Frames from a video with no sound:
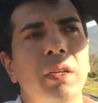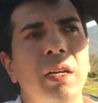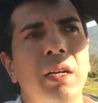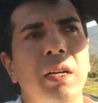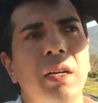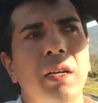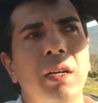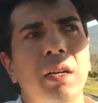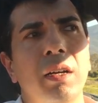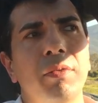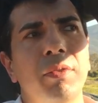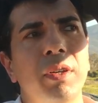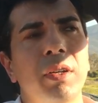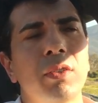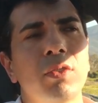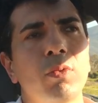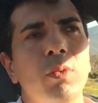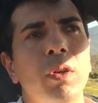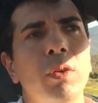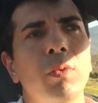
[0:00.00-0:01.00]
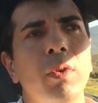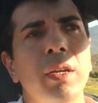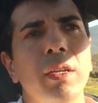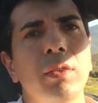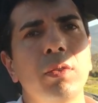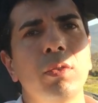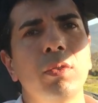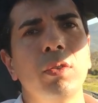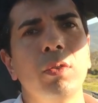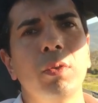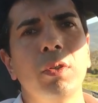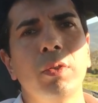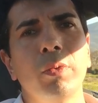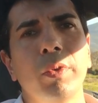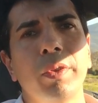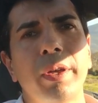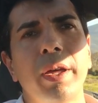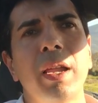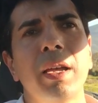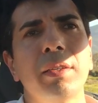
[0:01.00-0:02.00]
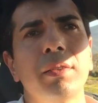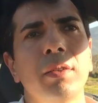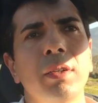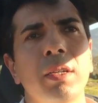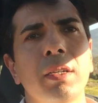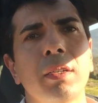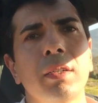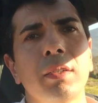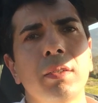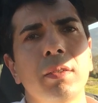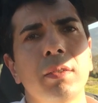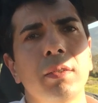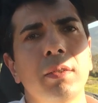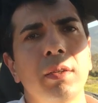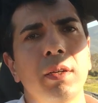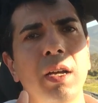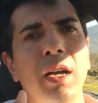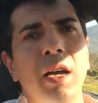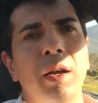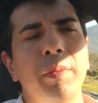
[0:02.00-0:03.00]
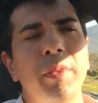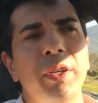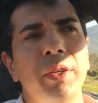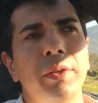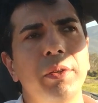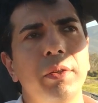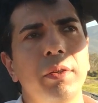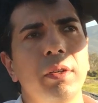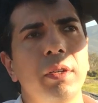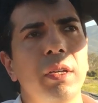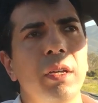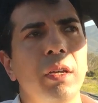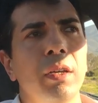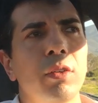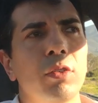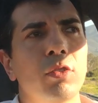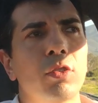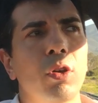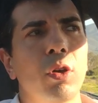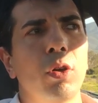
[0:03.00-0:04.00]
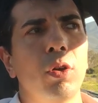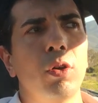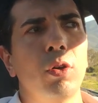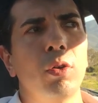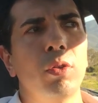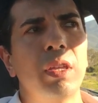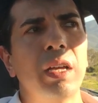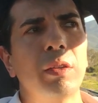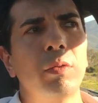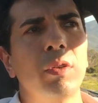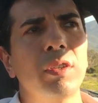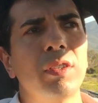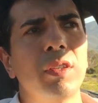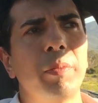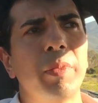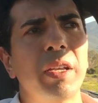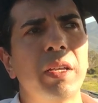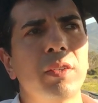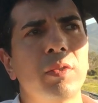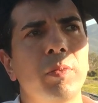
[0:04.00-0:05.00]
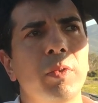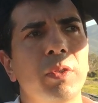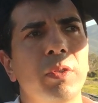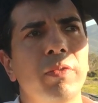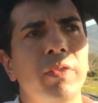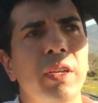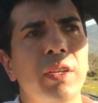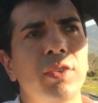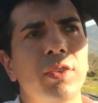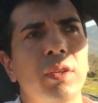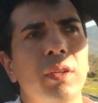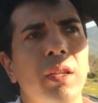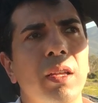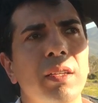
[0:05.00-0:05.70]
If there is one way to do it with electric, I'm in. So that was the biggest motivation.